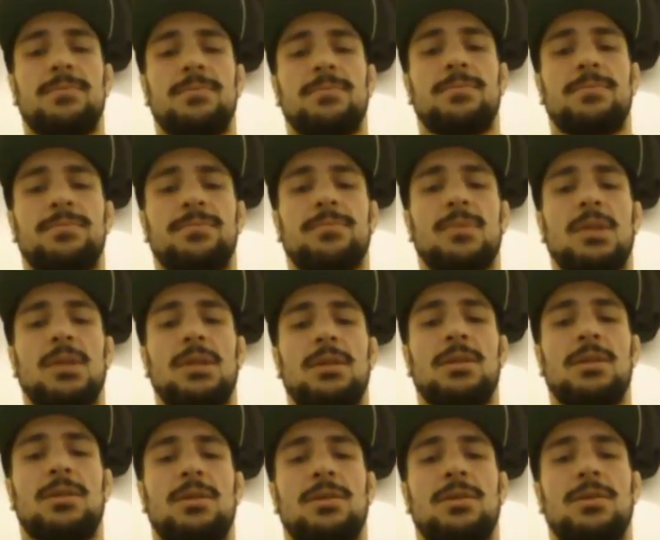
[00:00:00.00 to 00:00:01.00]

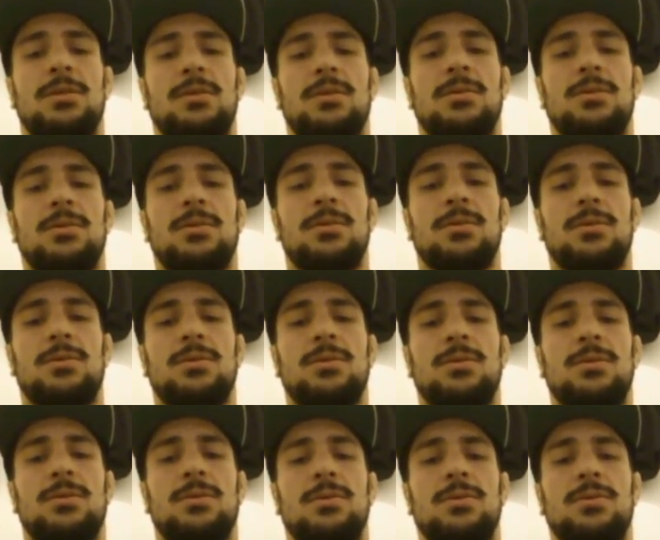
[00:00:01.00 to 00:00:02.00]

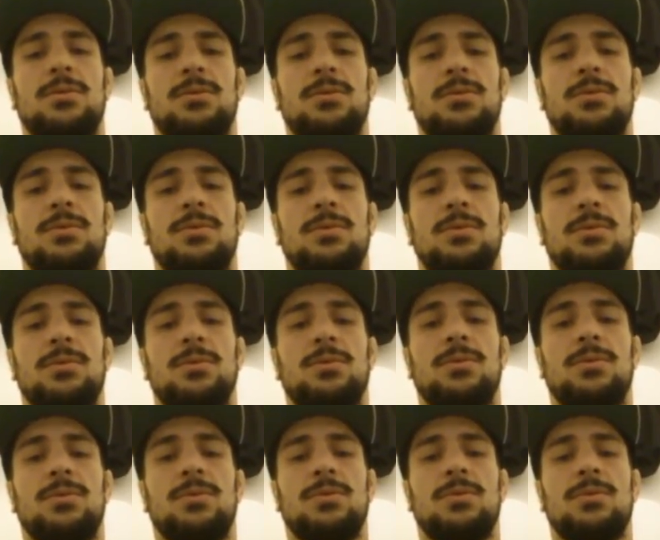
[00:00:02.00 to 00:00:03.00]

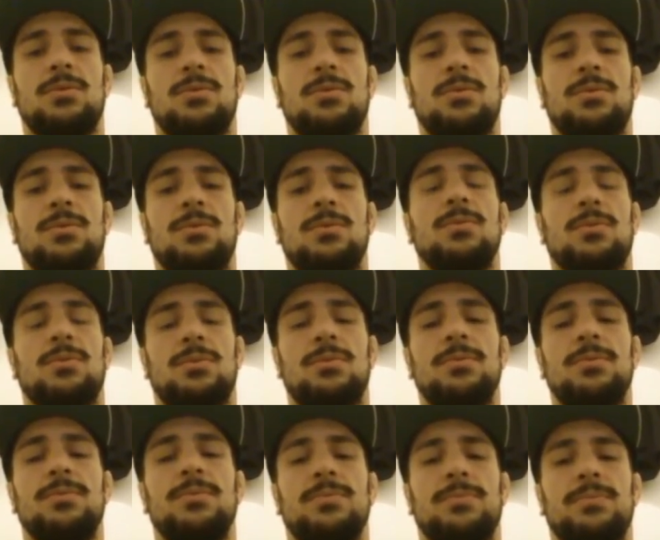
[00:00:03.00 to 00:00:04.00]

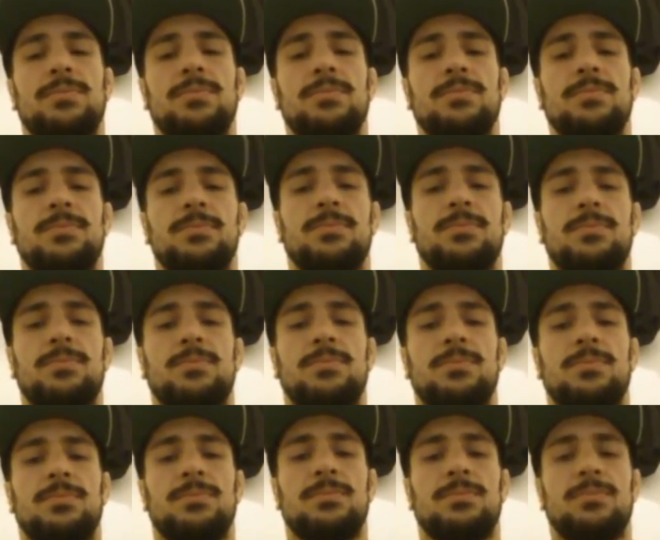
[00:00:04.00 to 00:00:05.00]

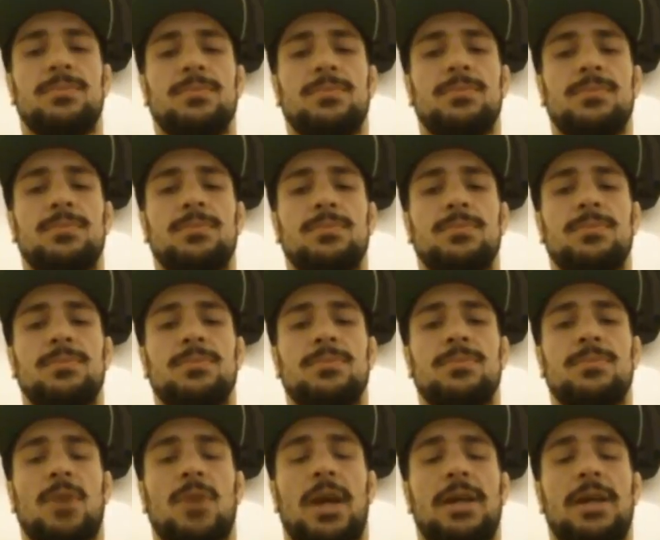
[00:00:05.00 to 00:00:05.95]
This person isn't speaking.